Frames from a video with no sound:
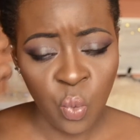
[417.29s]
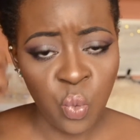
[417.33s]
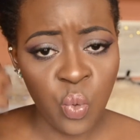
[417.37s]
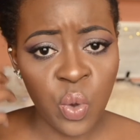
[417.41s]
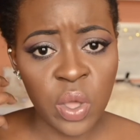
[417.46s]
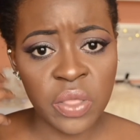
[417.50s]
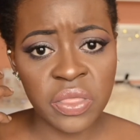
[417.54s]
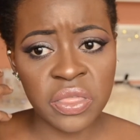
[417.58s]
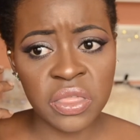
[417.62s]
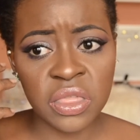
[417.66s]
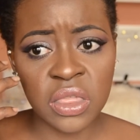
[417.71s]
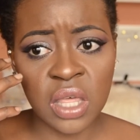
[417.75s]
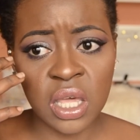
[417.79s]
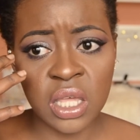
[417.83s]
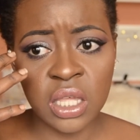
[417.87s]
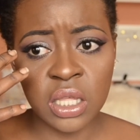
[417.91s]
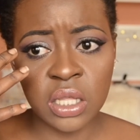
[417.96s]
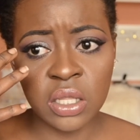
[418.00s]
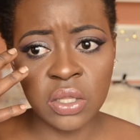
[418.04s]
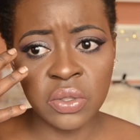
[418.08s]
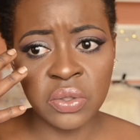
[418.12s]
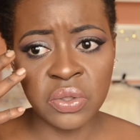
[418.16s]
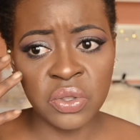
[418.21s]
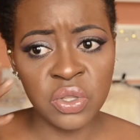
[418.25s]
with
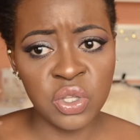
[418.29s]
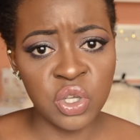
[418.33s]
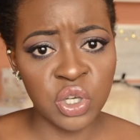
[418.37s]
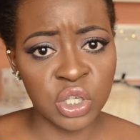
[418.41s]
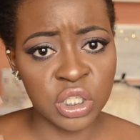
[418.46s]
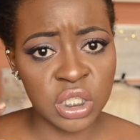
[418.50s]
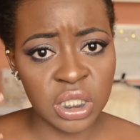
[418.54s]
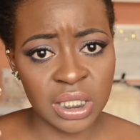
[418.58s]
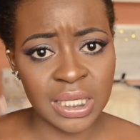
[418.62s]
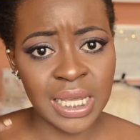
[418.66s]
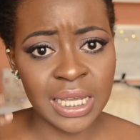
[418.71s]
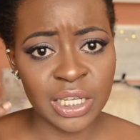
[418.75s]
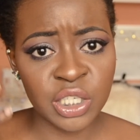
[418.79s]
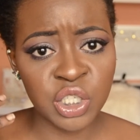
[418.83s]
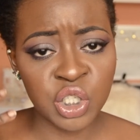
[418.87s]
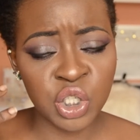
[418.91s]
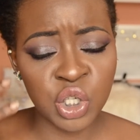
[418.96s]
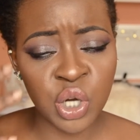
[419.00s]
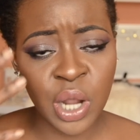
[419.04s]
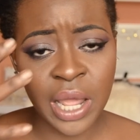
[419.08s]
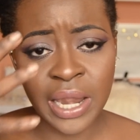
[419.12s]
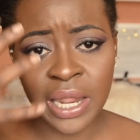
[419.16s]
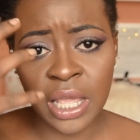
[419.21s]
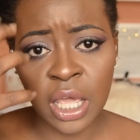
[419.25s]
your
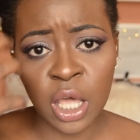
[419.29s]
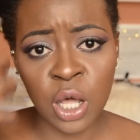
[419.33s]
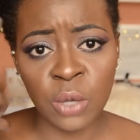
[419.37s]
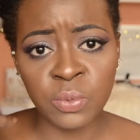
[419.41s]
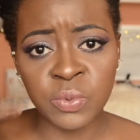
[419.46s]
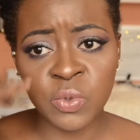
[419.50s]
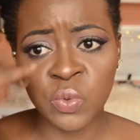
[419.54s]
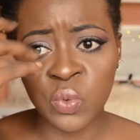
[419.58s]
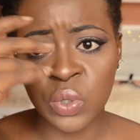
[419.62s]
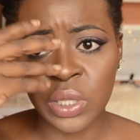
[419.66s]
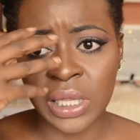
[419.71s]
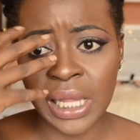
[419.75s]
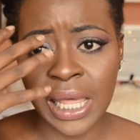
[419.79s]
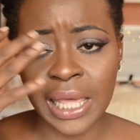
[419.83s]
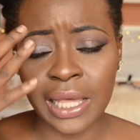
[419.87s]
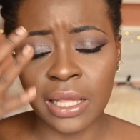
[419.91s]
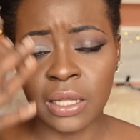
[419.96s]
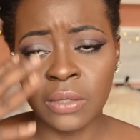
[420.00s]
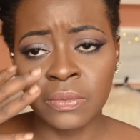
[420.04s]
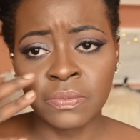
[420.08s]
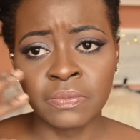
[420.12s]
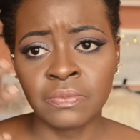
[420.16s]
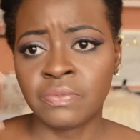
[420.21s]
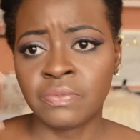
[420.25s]
texture, and it helps with, like,
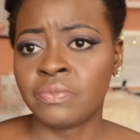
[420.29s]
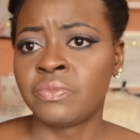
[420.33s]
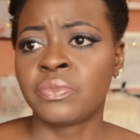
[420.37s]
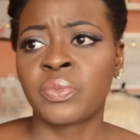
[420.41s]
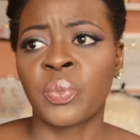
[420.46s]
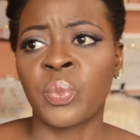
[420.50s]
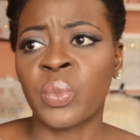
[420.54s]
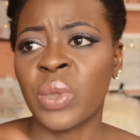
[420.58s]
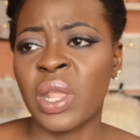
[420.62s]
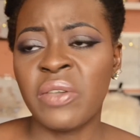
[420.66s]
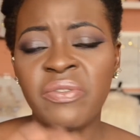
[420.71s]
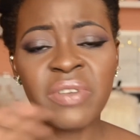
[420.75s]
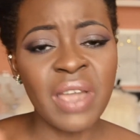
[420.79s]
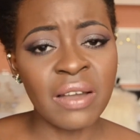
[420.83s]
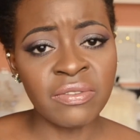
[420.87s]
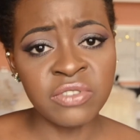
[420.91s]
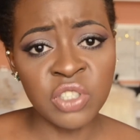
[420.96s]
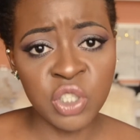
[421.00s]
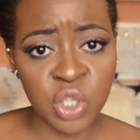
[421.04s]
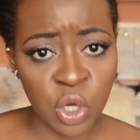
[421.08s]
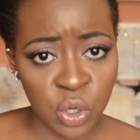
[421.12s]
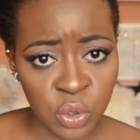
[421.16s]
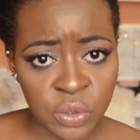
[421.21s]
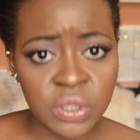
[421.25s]
if you have
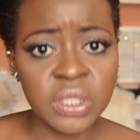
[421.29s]
dull